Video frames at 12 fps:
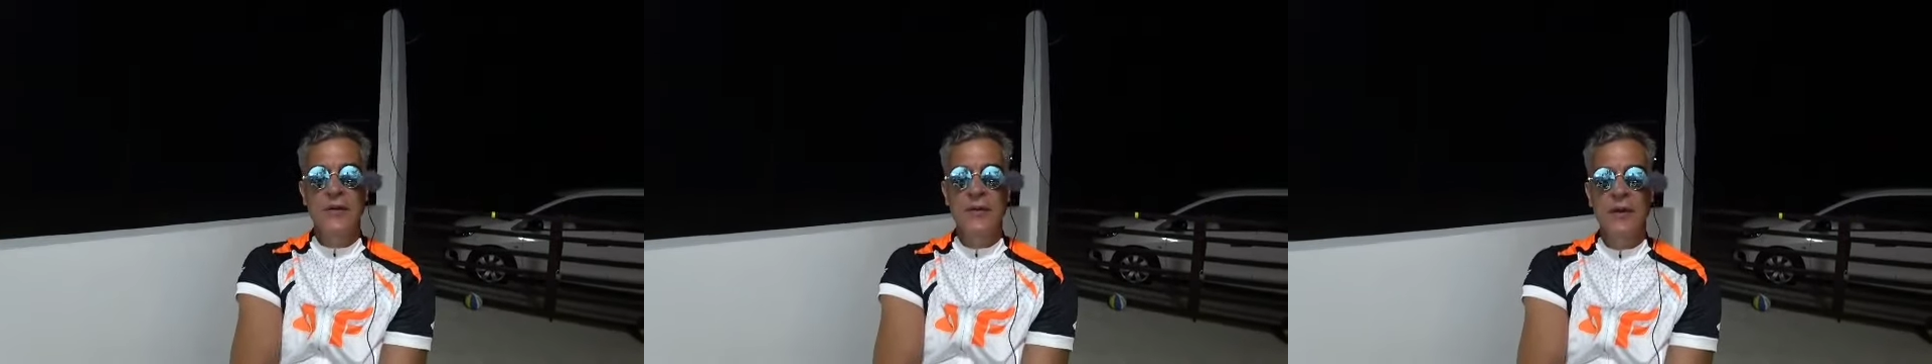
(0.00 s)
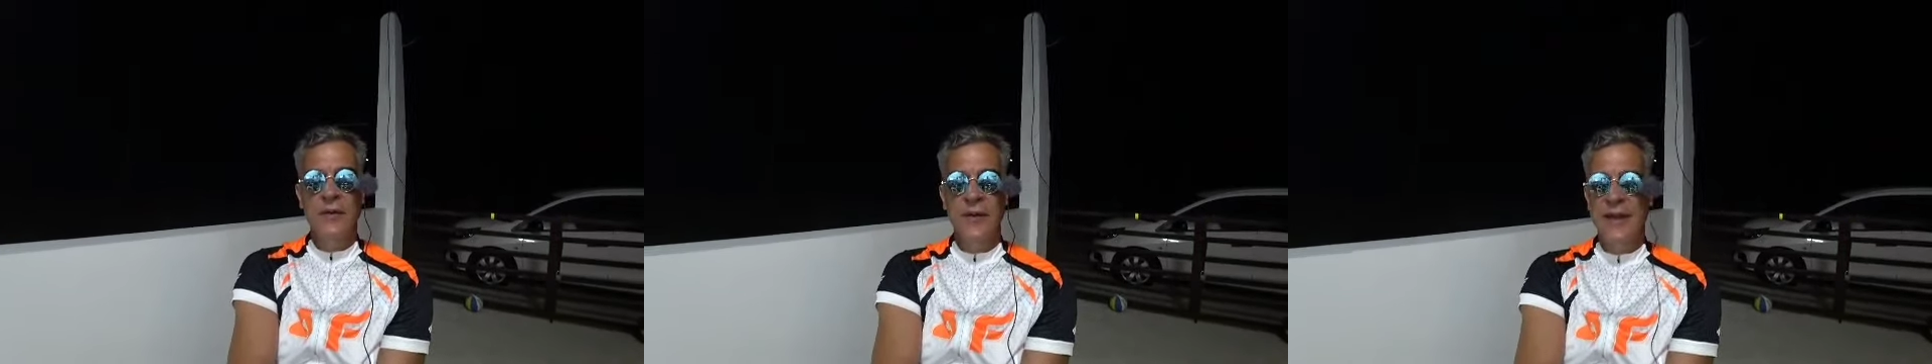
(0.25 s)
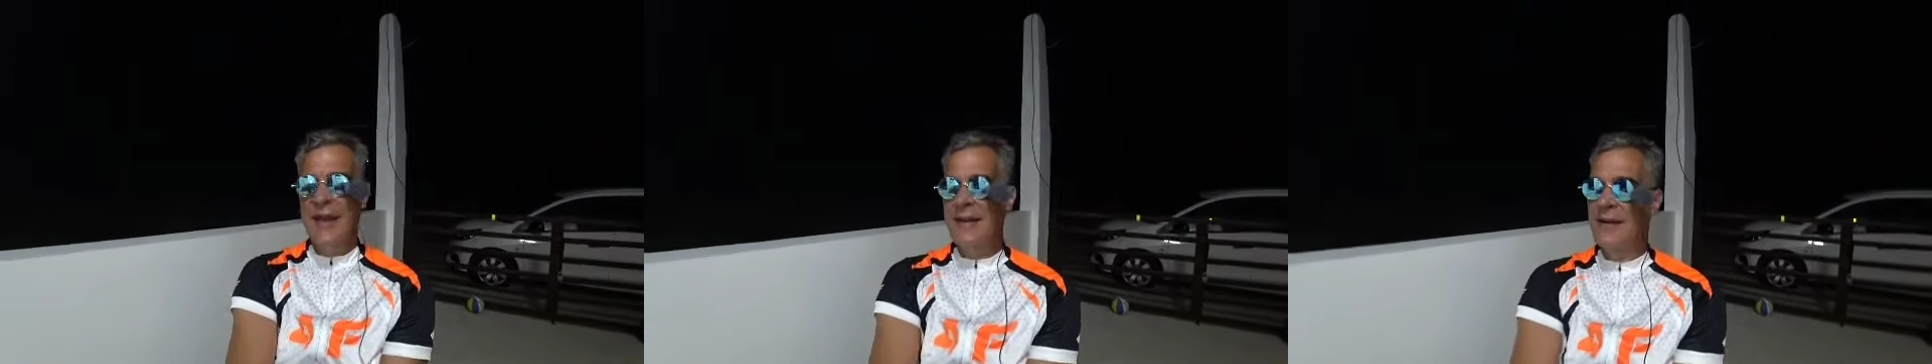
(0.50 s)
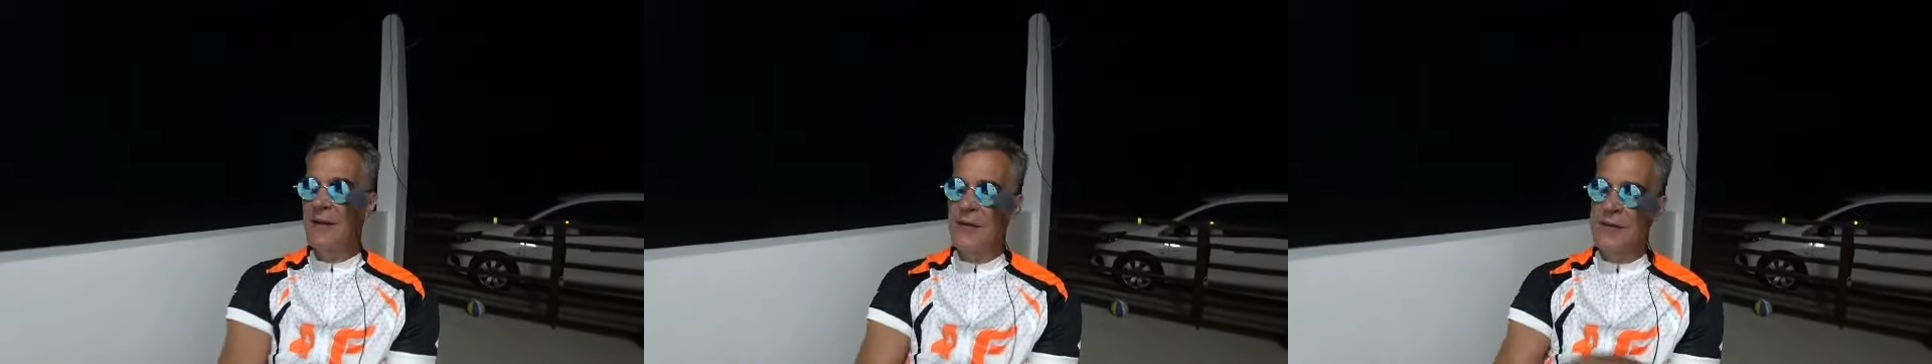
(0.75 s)
You know, they
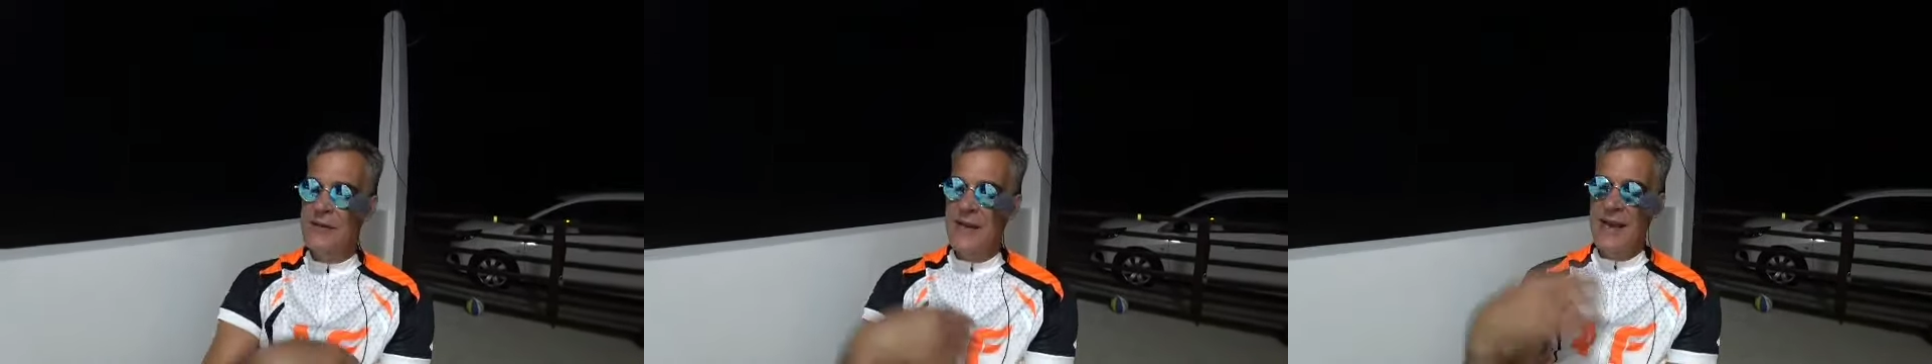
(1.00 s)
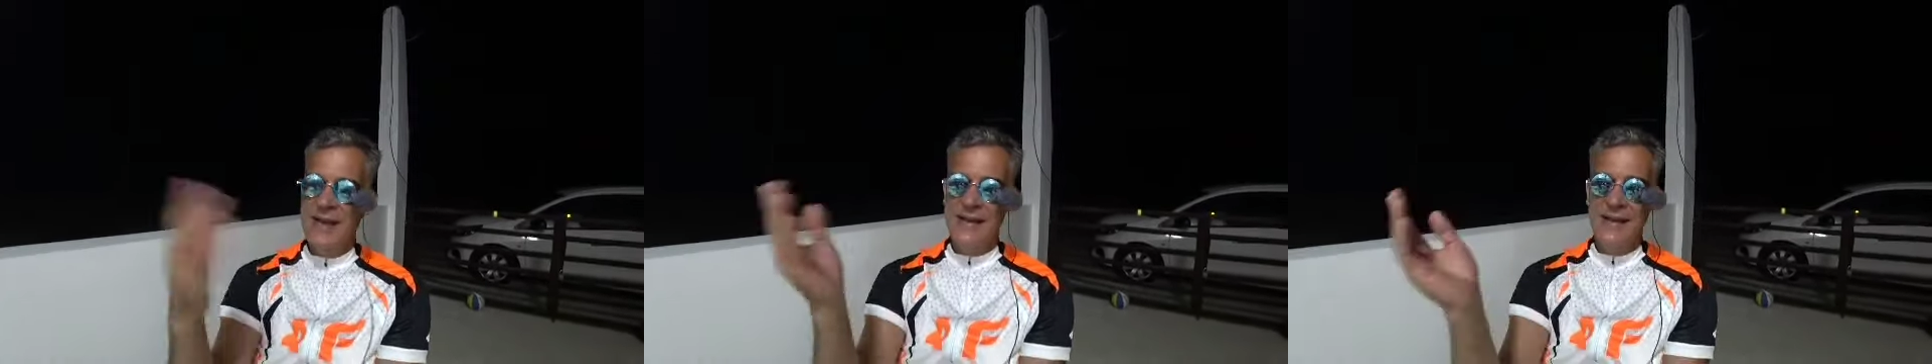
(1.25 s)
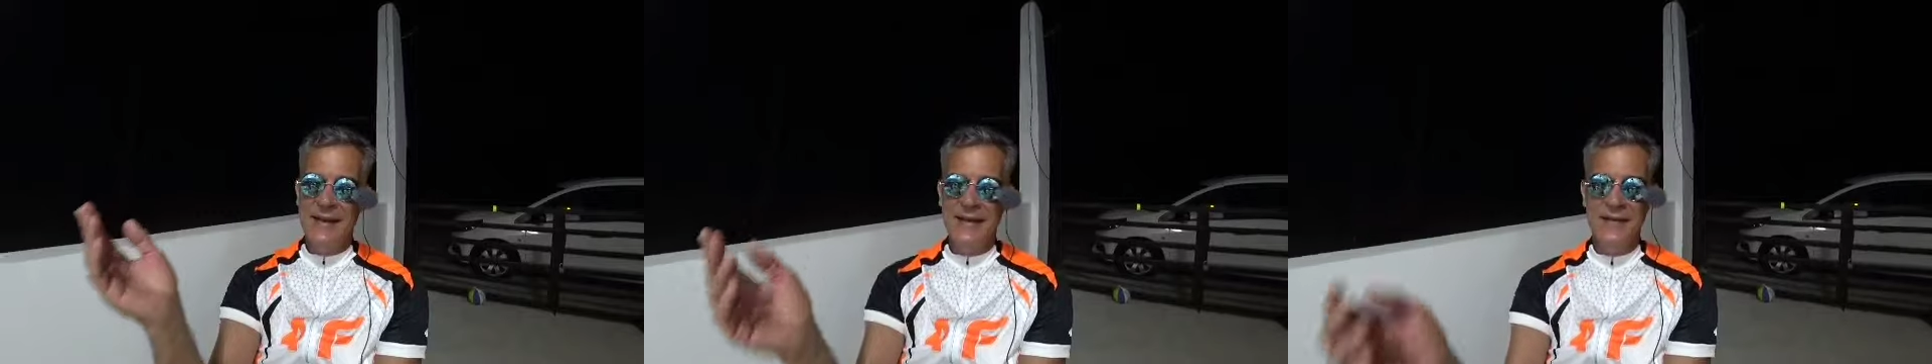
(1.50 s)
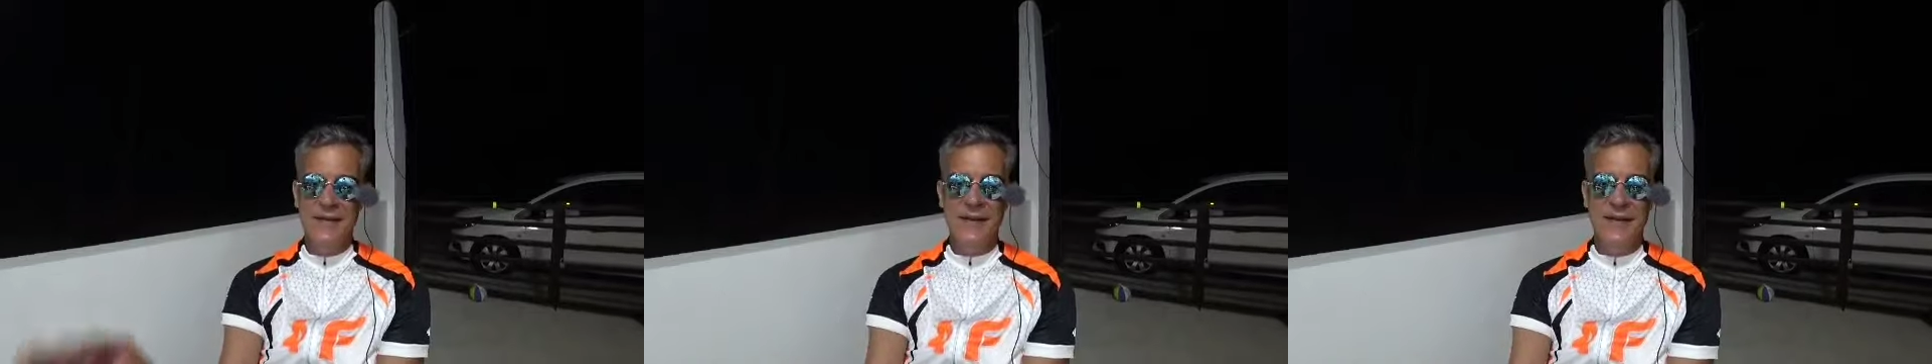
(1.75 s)
had the crime
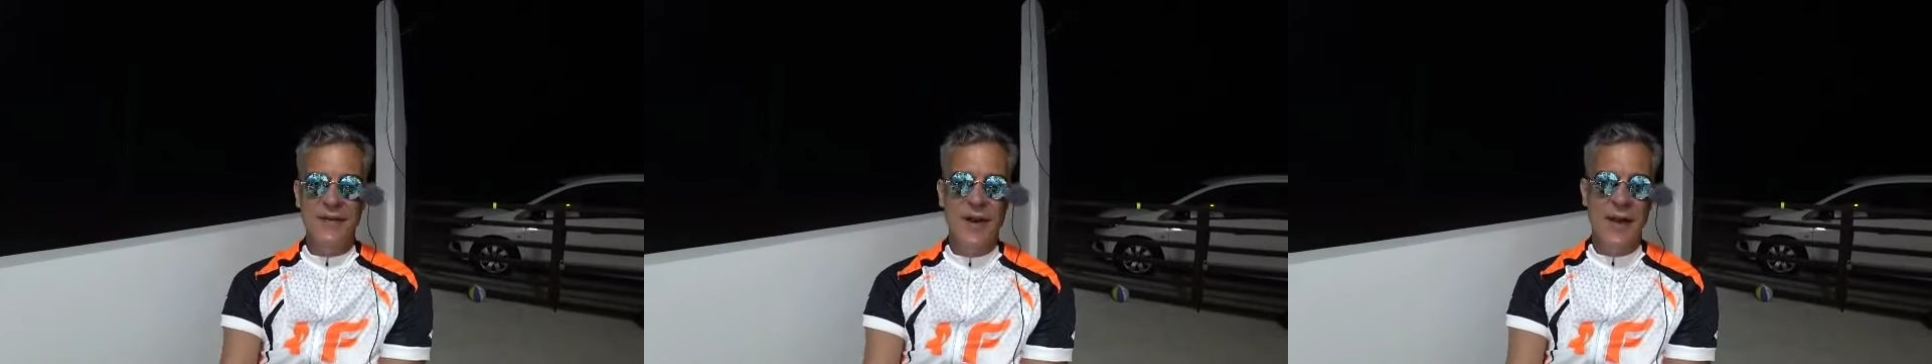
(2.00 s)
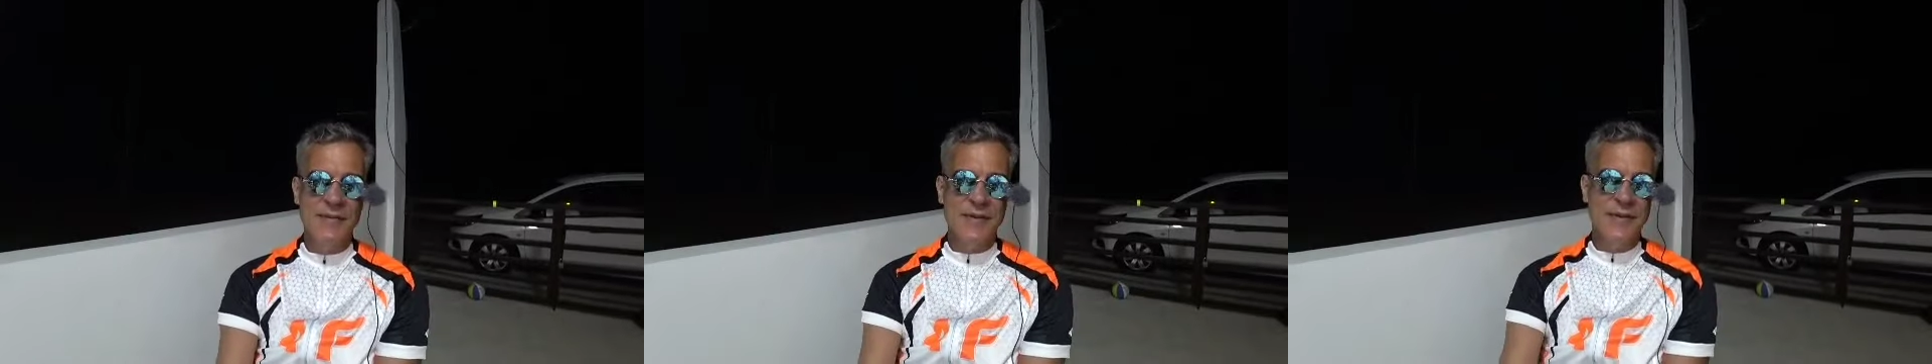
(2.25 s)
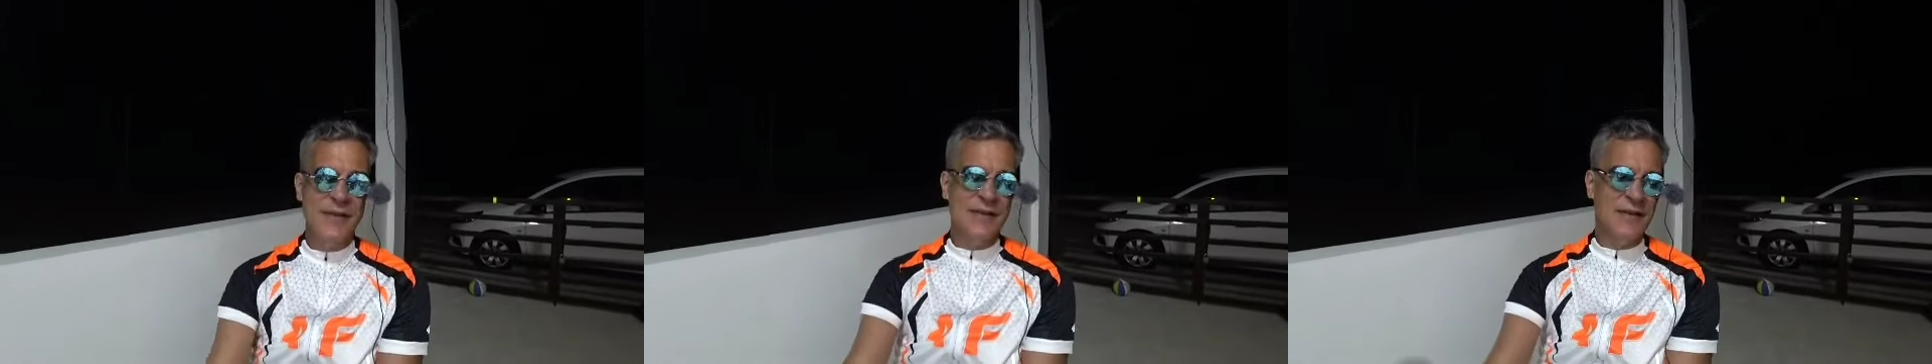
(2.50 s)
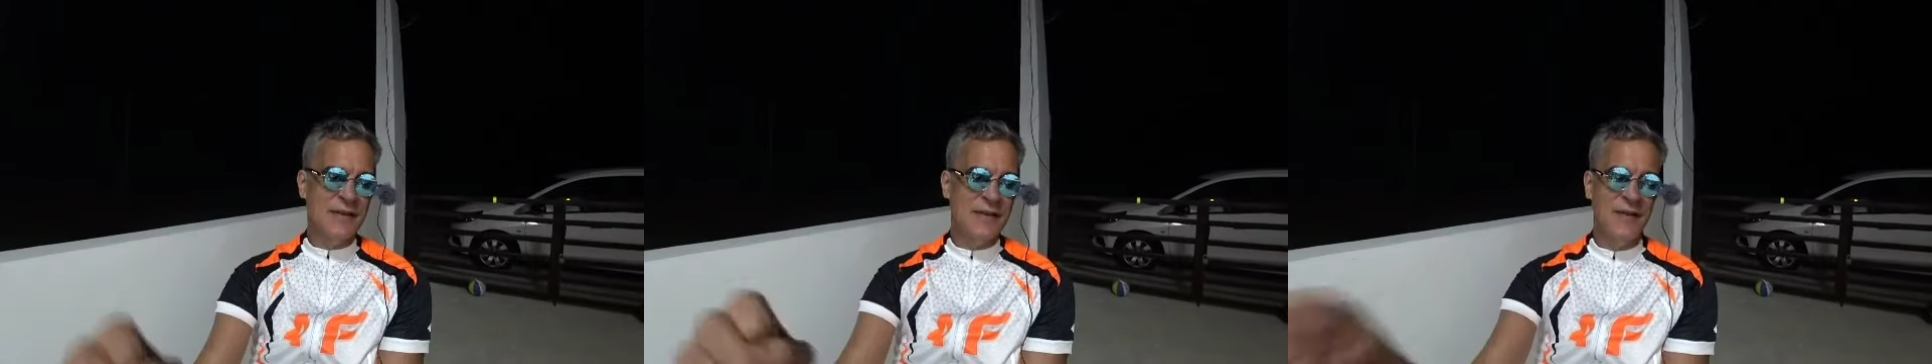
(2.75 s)

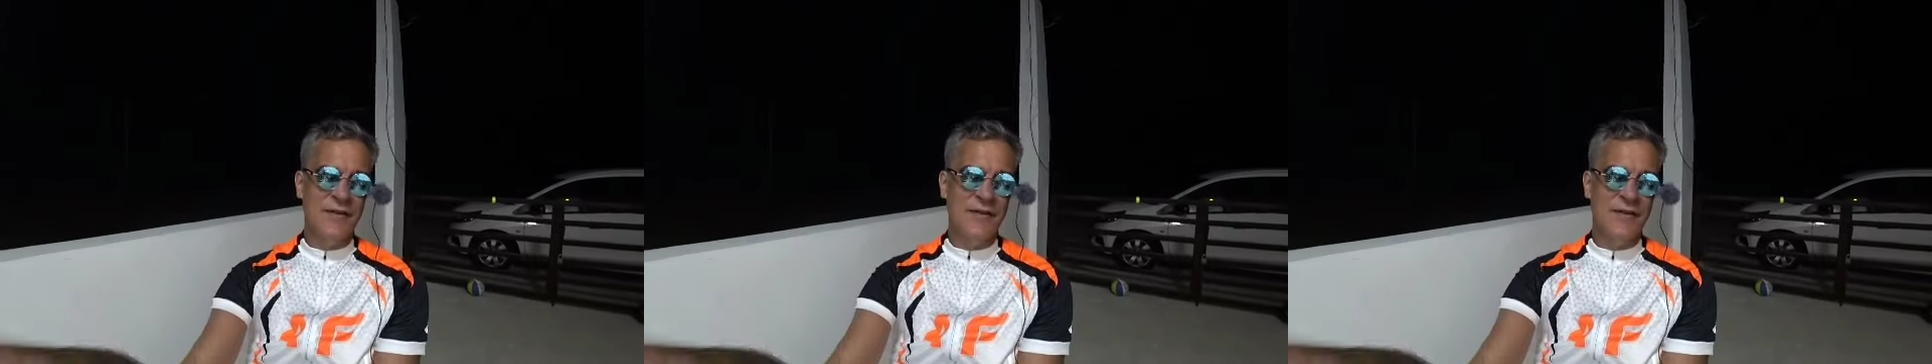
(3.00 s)
statistics.